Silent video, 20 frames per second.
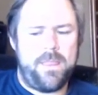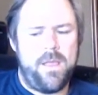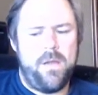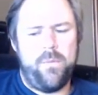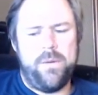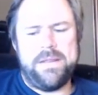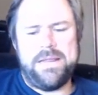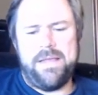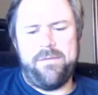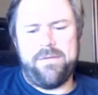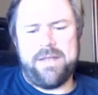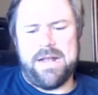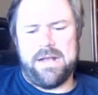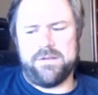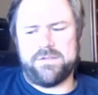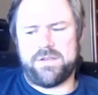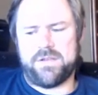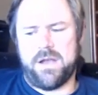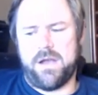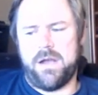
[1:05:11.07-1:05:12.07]
we leave it
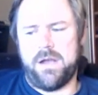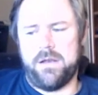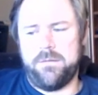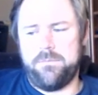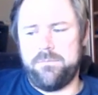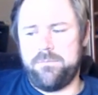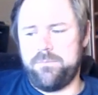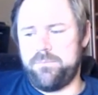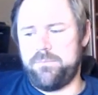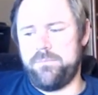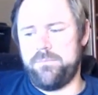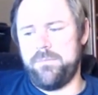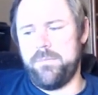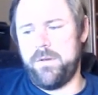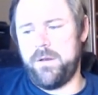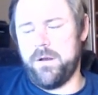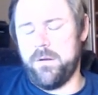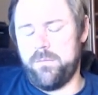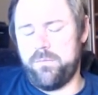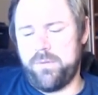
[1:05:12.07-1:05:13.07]
outside,
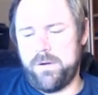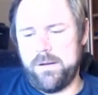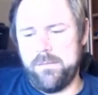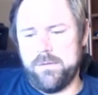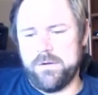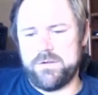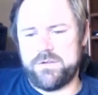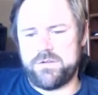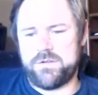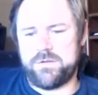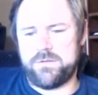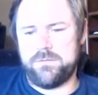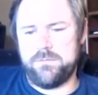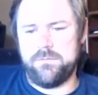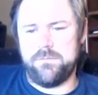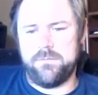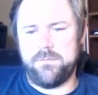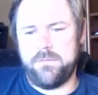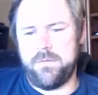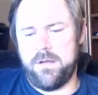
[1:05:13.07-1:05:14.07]
you know, pretty much
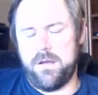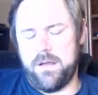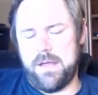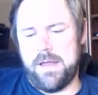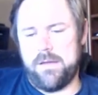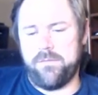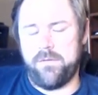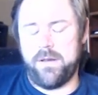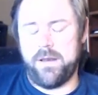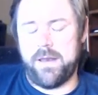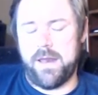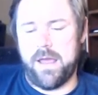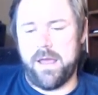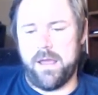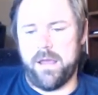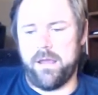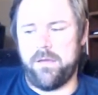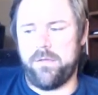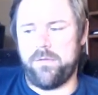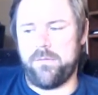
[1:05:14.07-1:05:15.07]
every
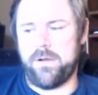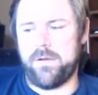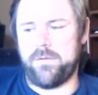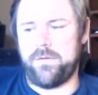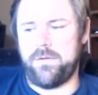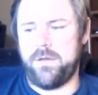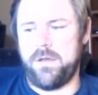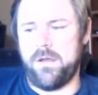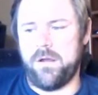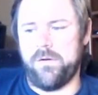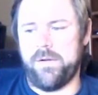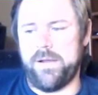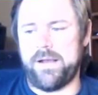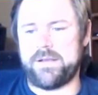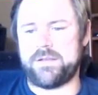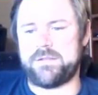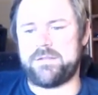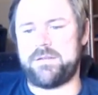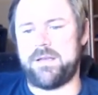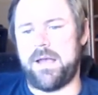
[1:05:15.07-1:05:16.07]
day throughout the year,
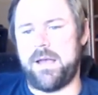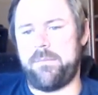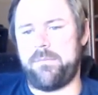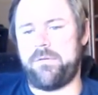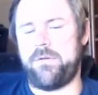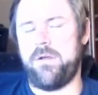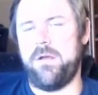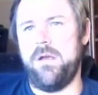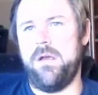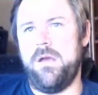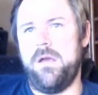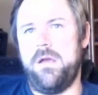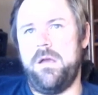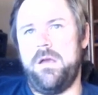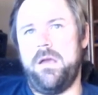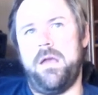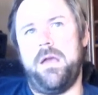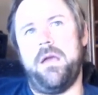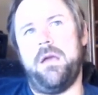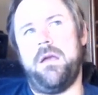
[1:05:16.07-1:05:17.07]
except
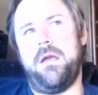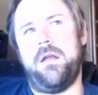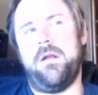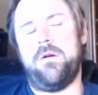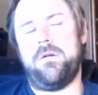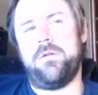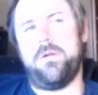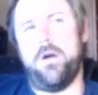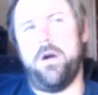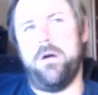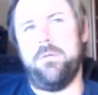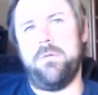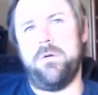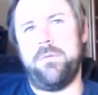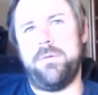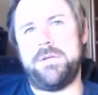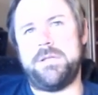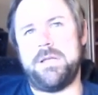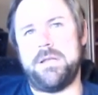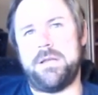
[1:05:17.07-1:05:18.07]
uh, in Oklahoma,
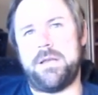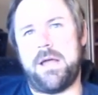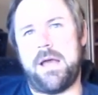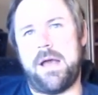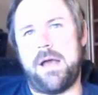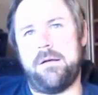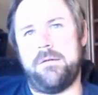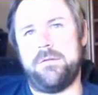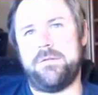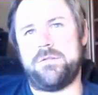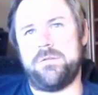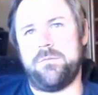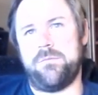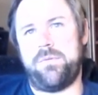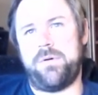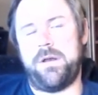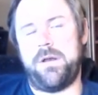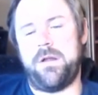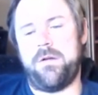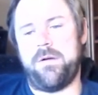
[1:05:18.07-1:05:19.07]
we tend to have some
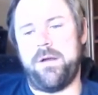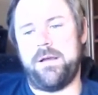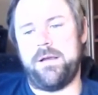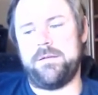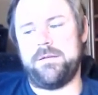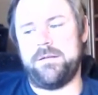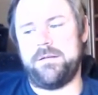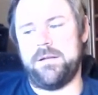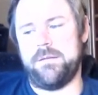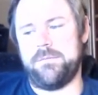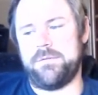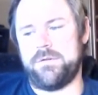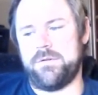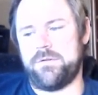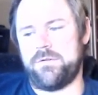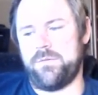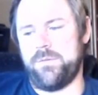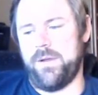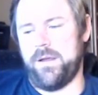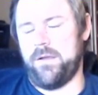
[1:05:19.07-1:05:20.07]
pretty crazy temperature
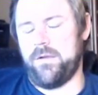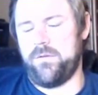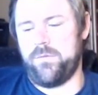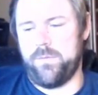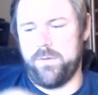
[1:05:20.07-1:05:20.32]
swings